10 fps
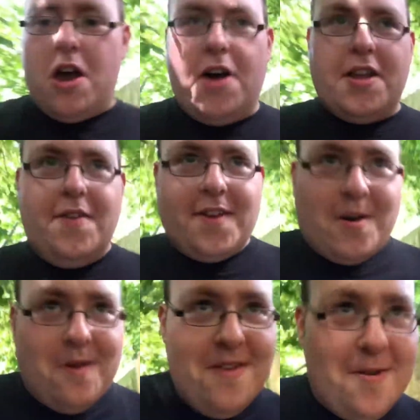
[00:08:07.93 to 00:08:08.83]
I don't even
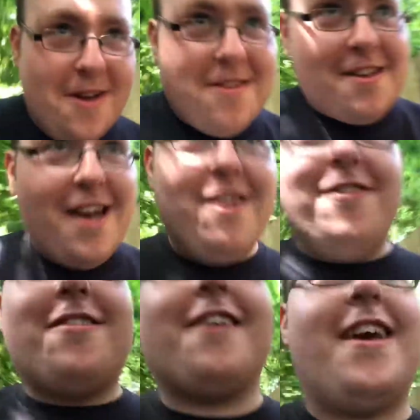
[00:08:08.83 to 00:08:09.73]
know what I'm supposed to say.
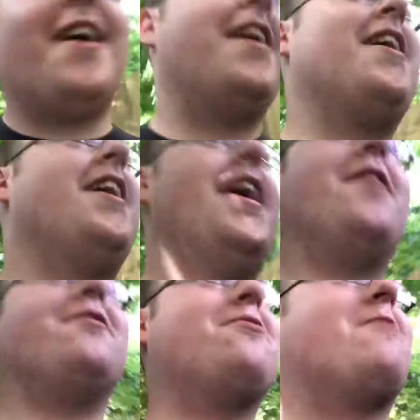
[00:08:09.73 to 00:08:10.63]
Obviously,
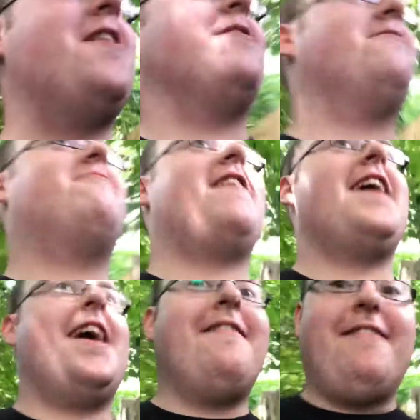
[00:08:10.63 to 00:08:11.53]
it looks quite a
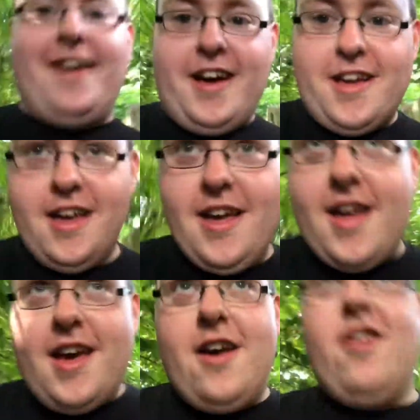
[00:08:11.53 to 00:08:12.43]
great area.
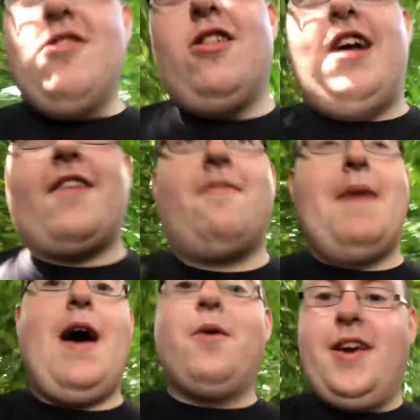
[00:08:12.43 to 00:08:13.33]
Not like from
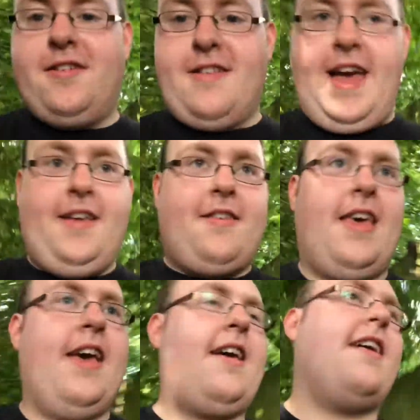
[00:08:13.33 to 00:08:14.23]
our estate
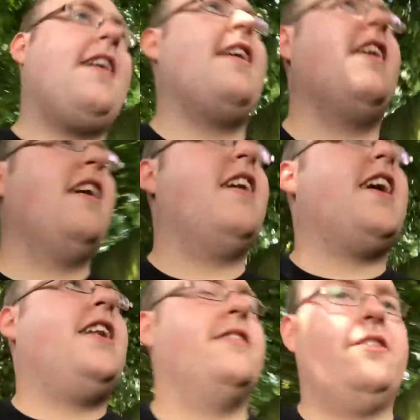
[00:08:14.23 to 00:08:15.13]

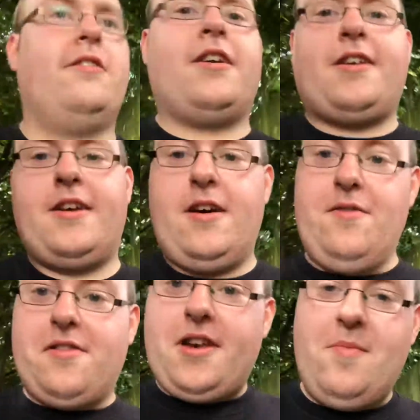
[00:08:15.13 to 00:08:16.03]
in London,
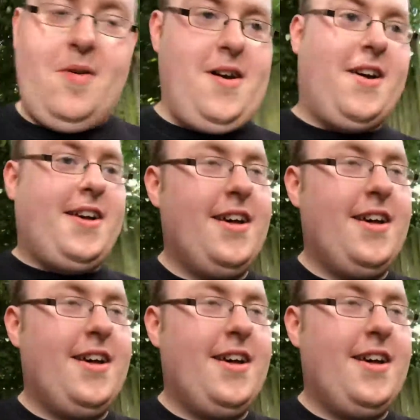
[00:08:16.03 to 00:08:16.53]
obviously, but